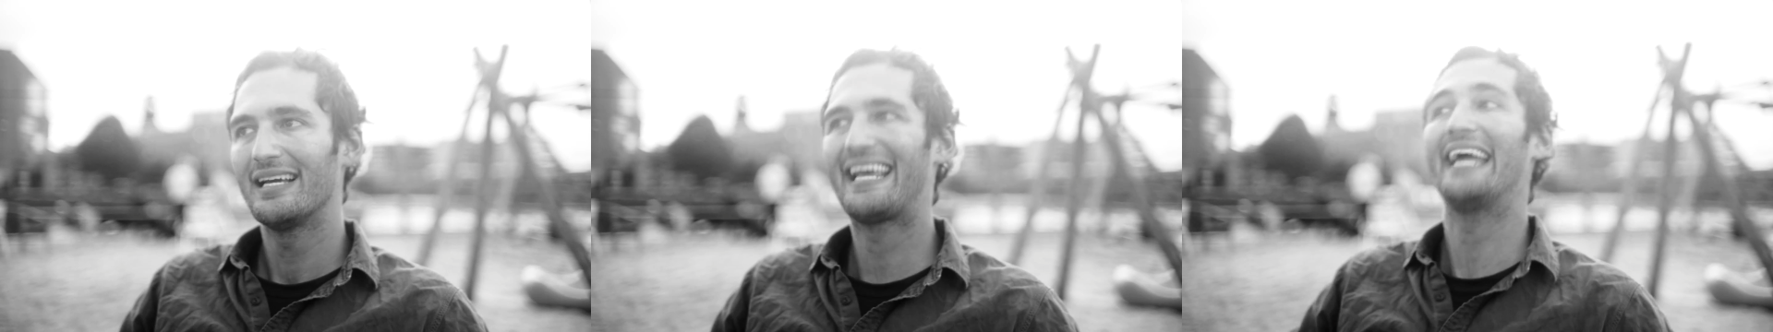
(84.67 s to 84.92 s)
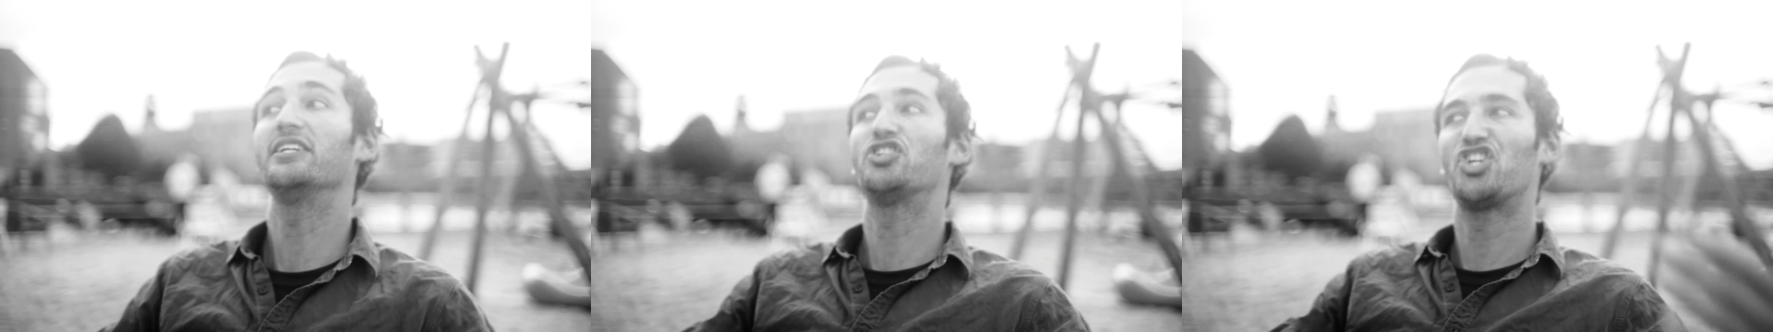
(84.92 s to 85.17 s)

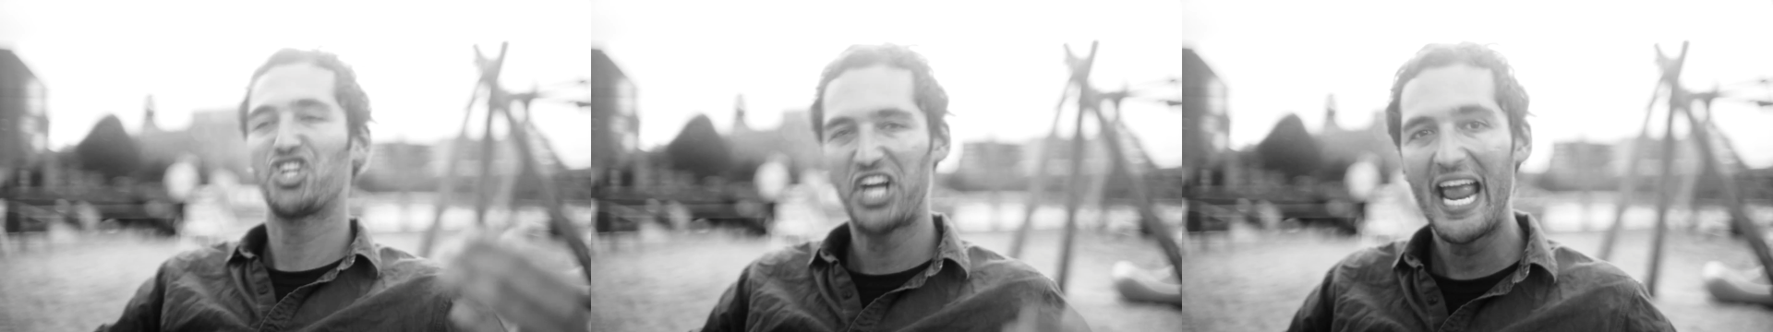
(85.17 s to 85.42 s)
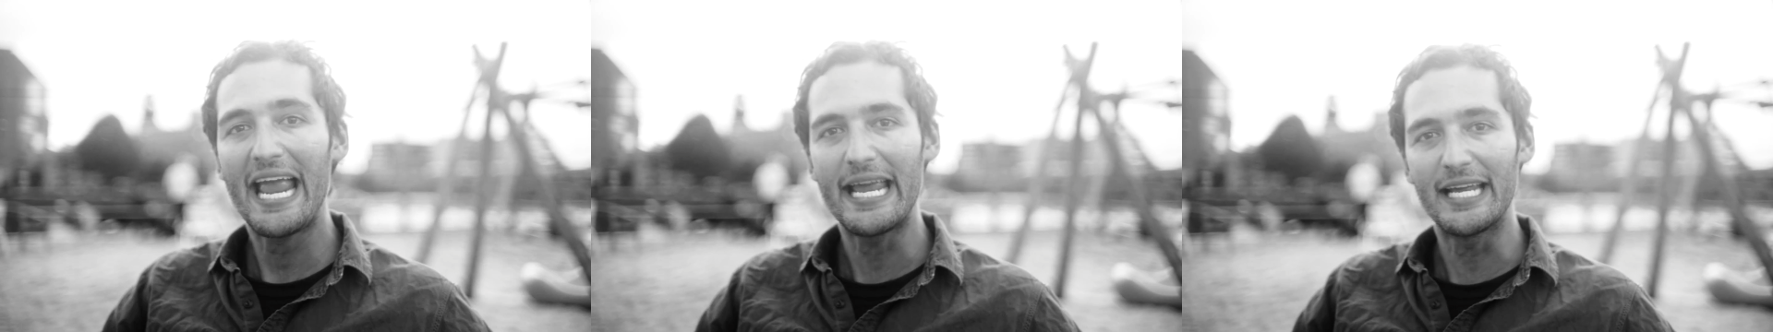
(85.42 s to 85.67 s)
can
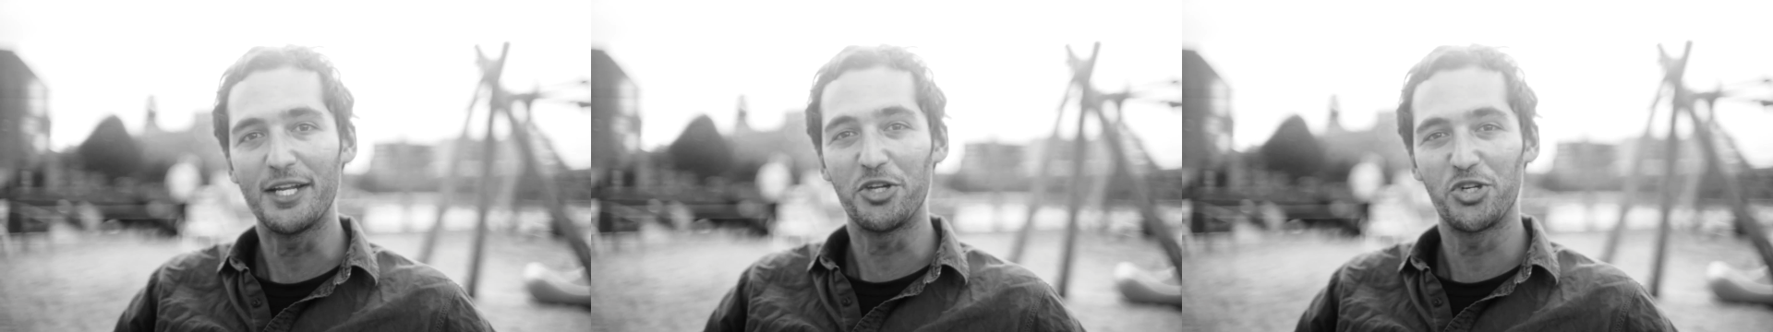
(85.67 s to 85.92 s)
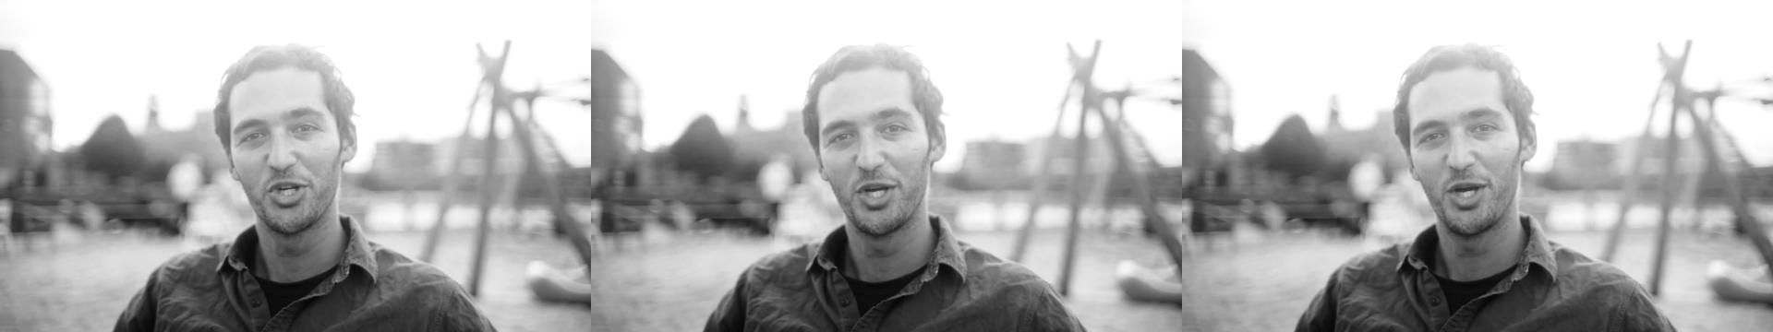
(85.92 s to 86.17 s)

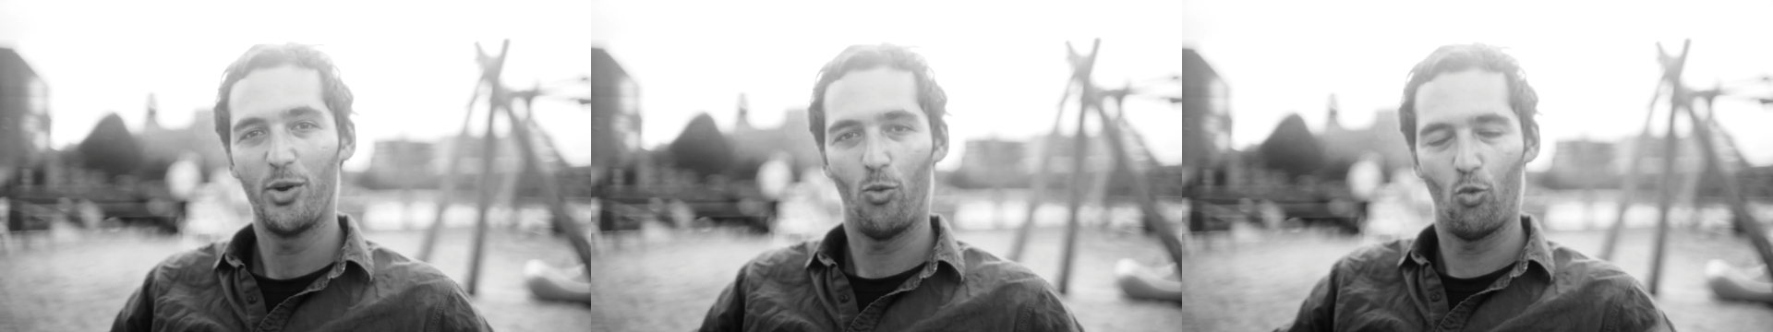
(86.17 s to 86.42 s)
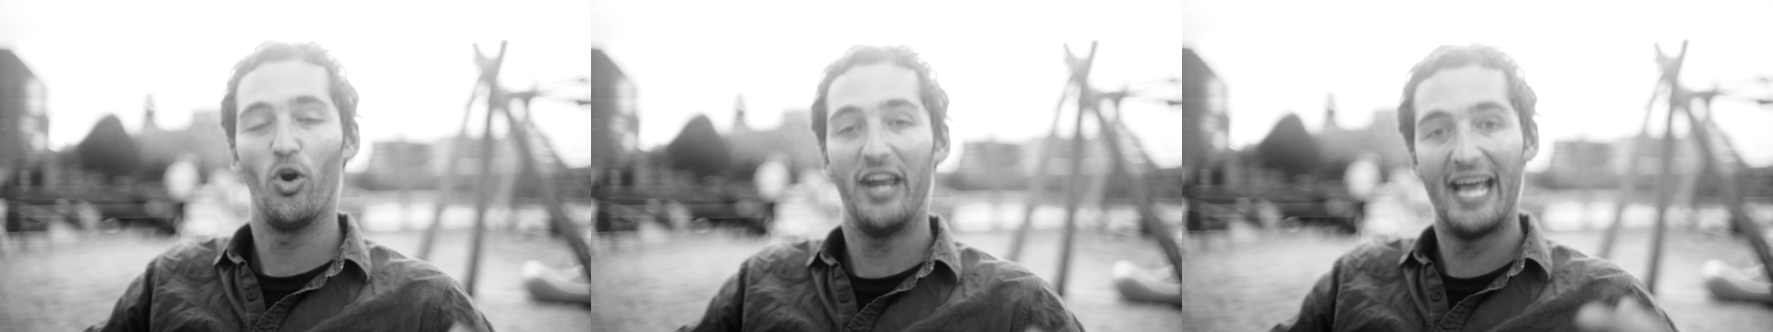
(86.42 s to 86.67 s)
change
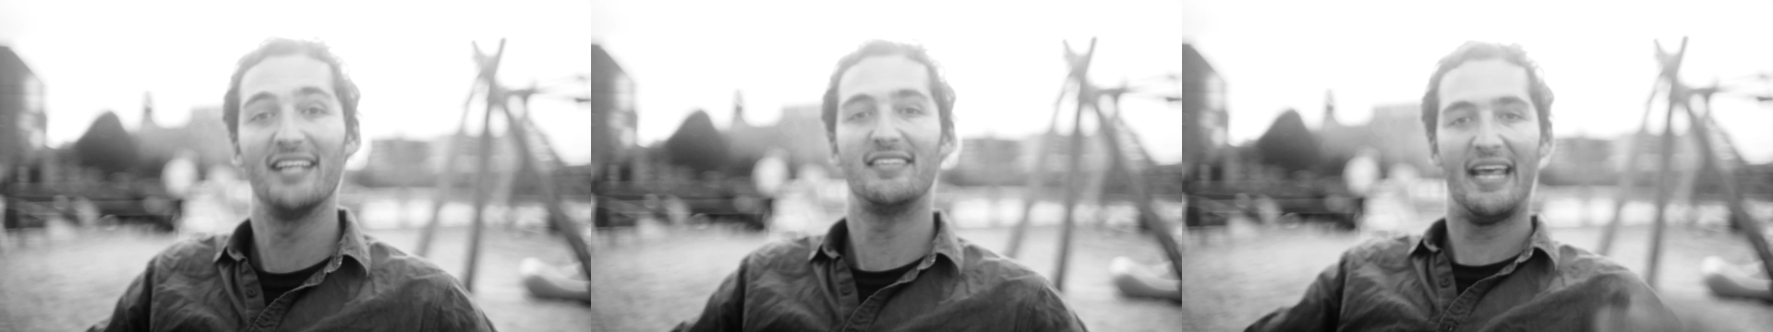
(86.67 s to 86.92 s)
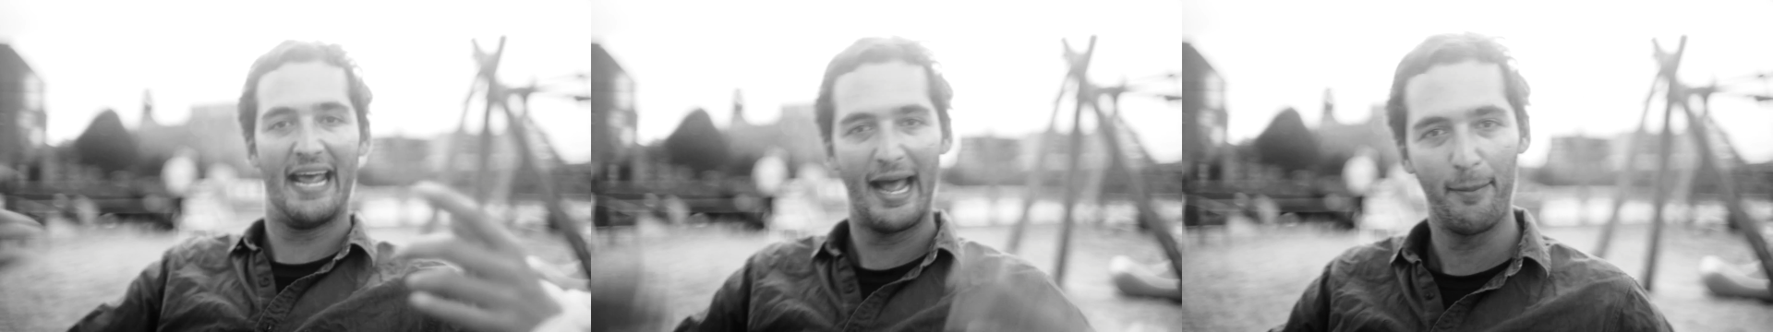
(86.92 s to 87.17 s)
what has
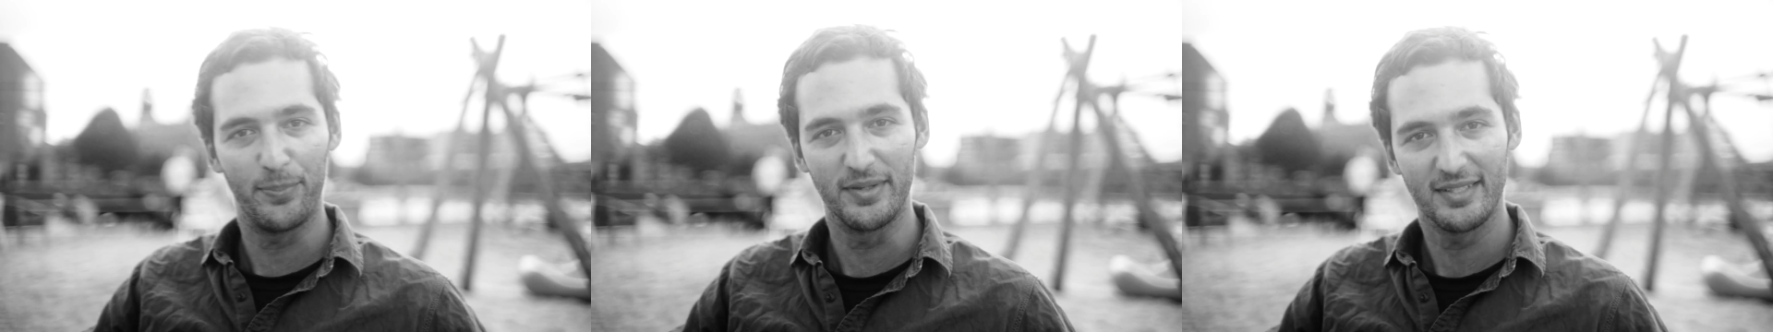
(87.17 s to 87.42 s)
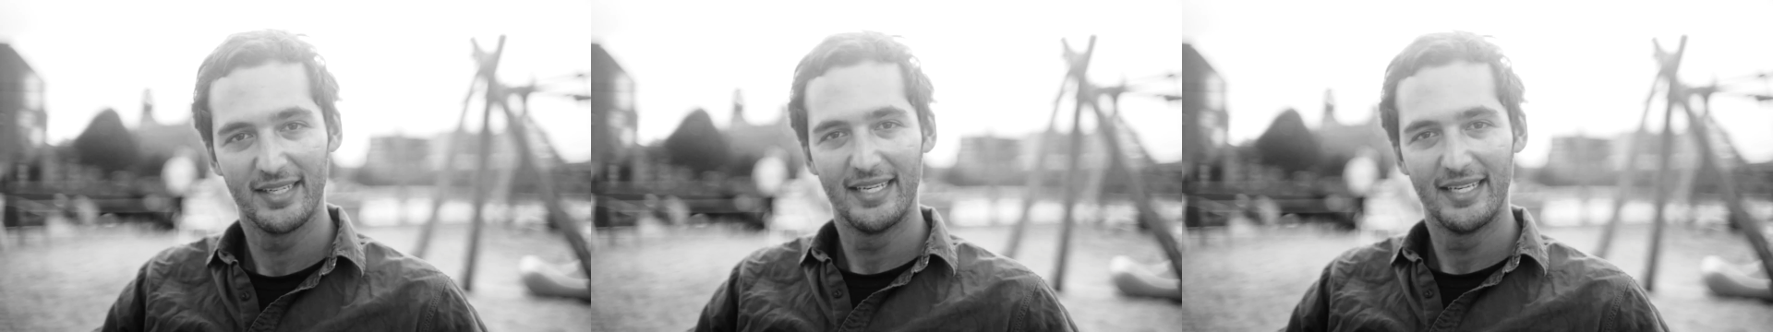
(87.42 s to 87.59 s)
happened.